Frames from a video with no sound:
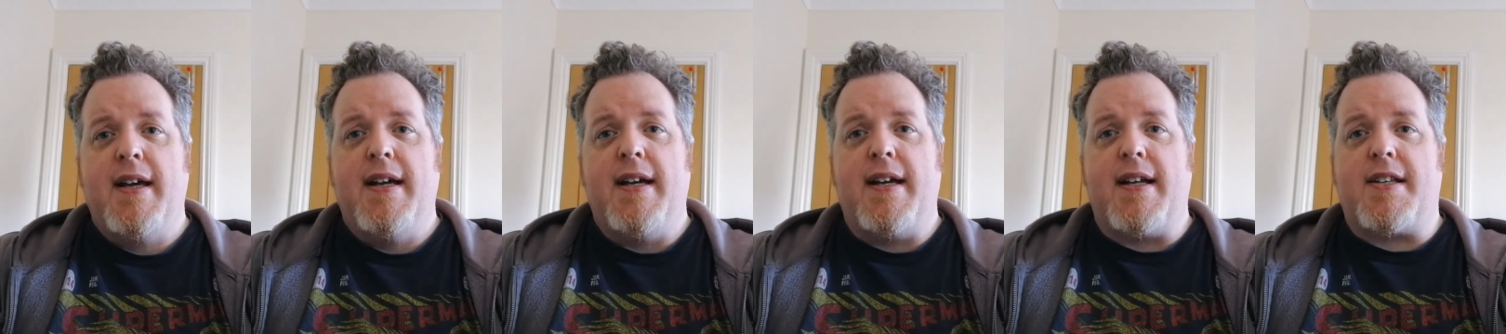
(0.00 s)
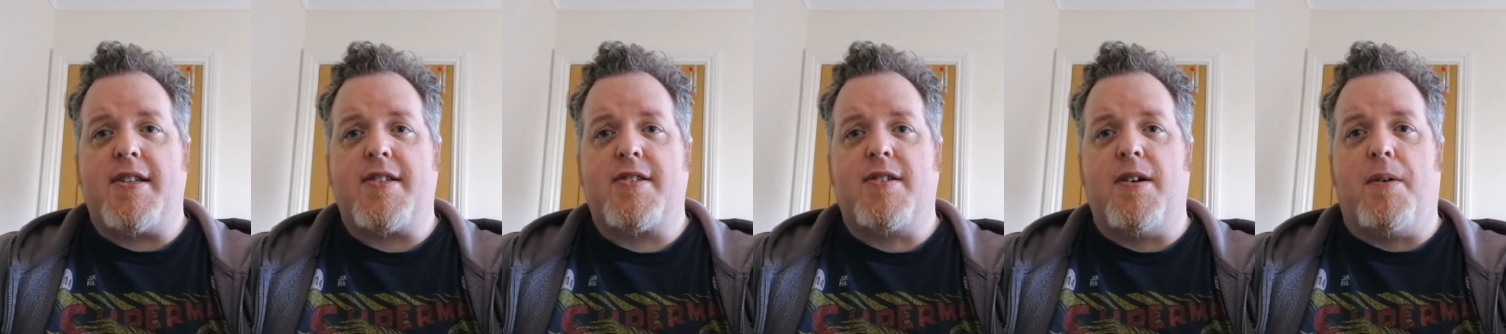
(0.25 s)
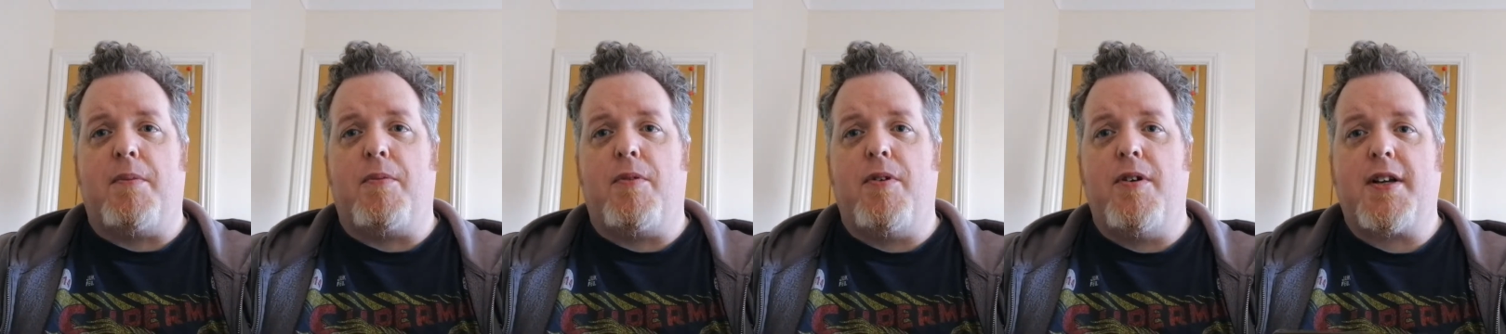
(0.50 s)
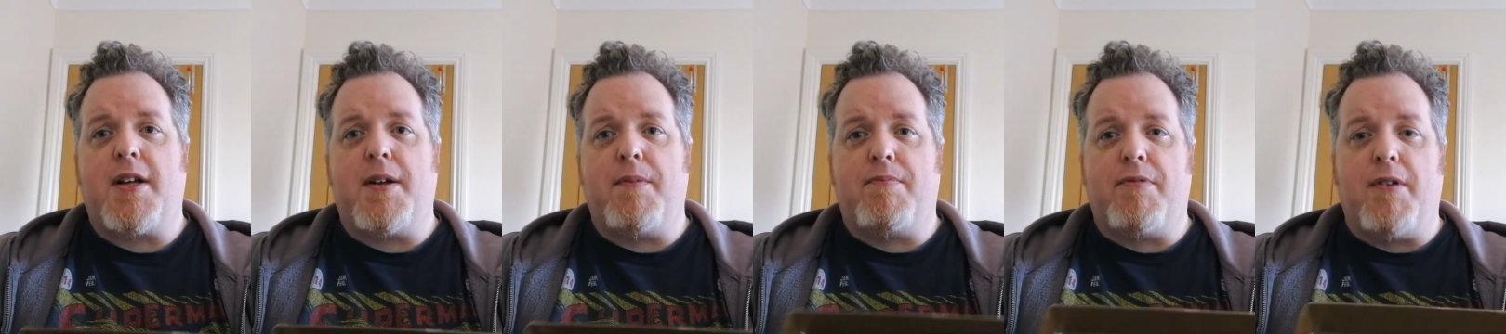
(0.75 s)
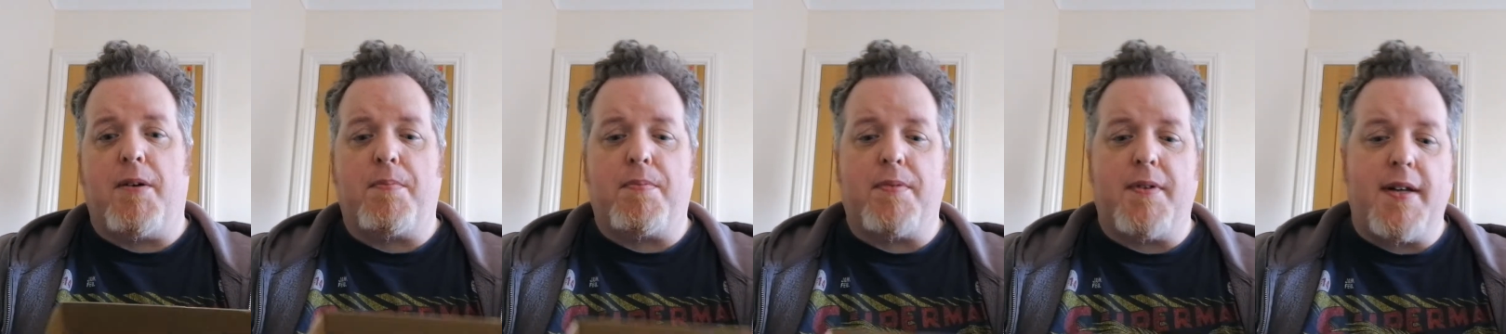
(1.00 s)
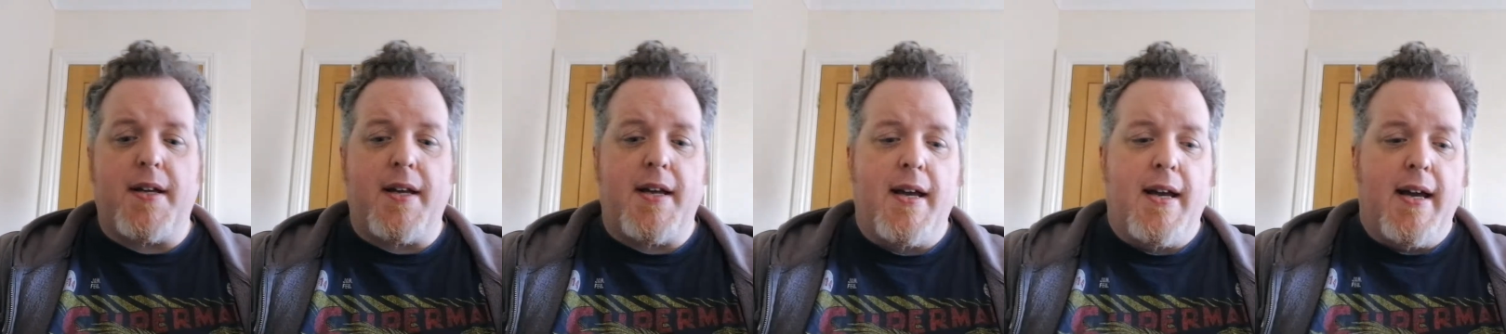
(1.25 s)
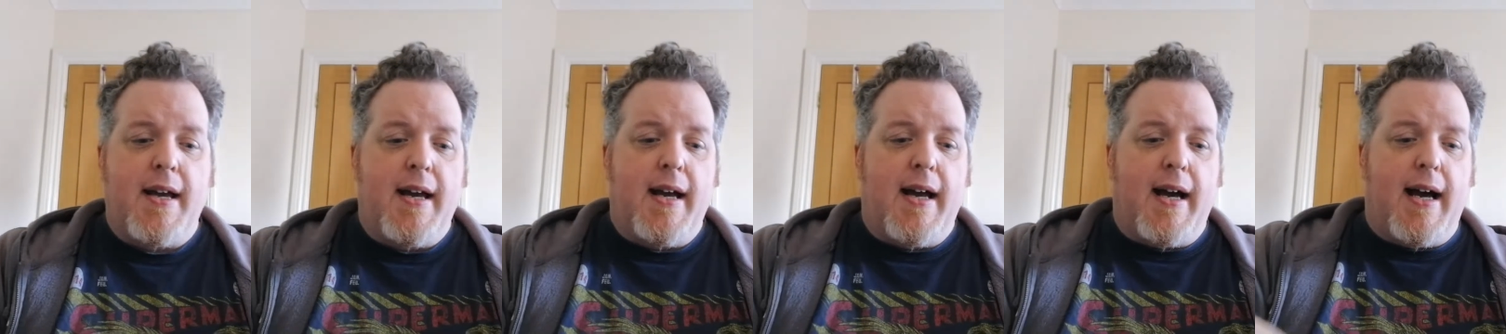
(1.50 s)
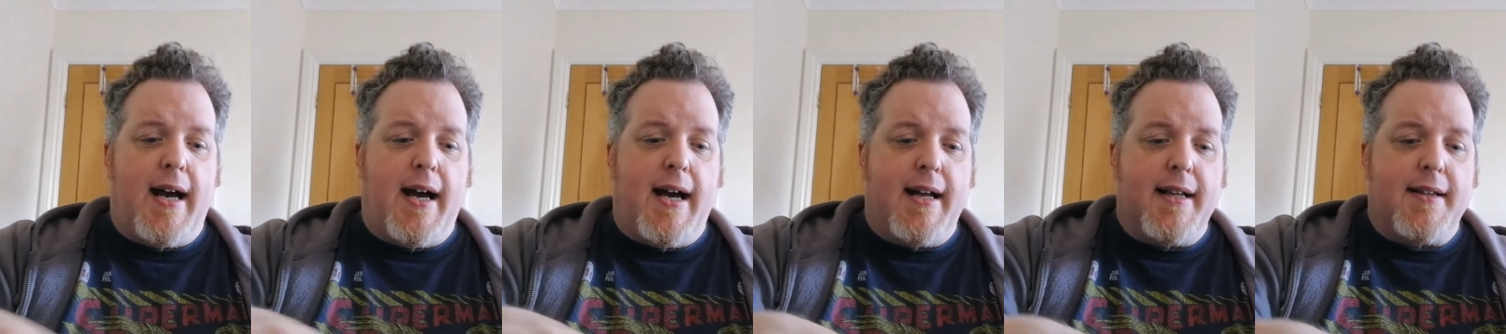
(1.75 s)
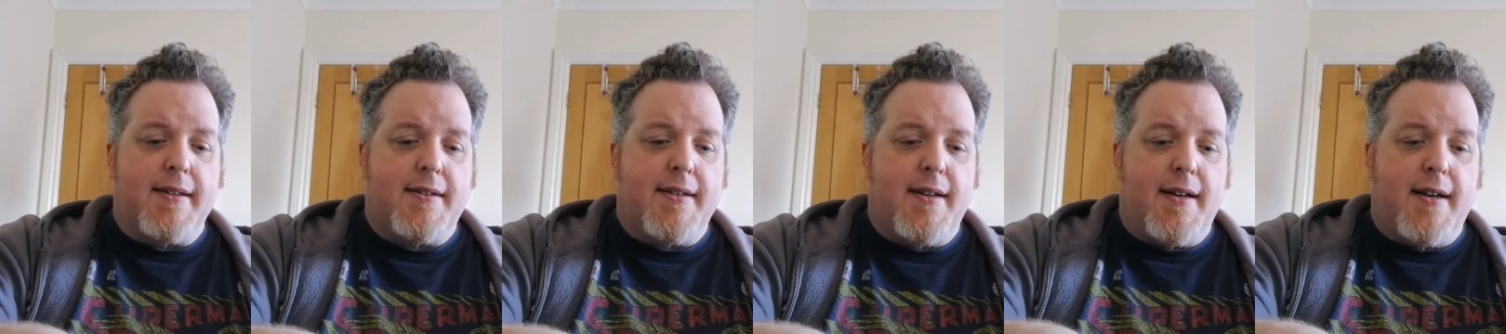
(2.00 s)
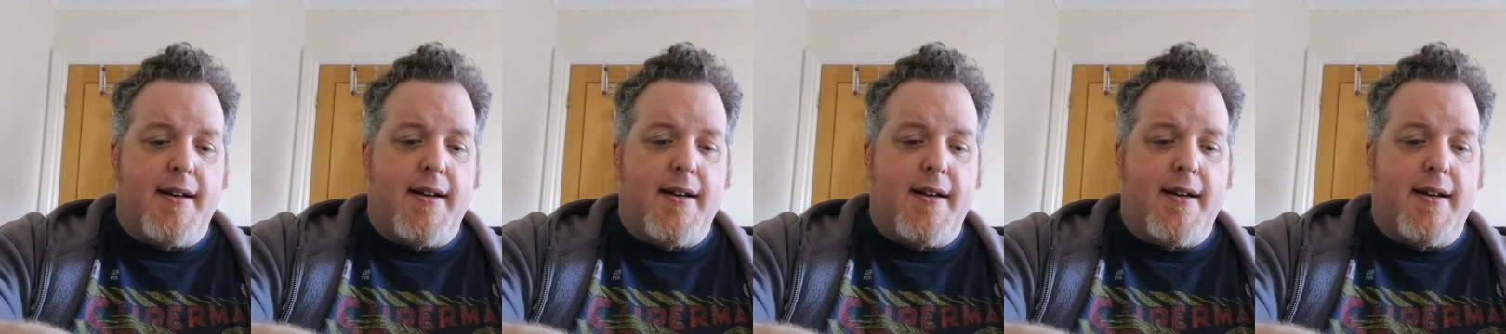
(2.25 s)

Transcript: It stopped working properly, and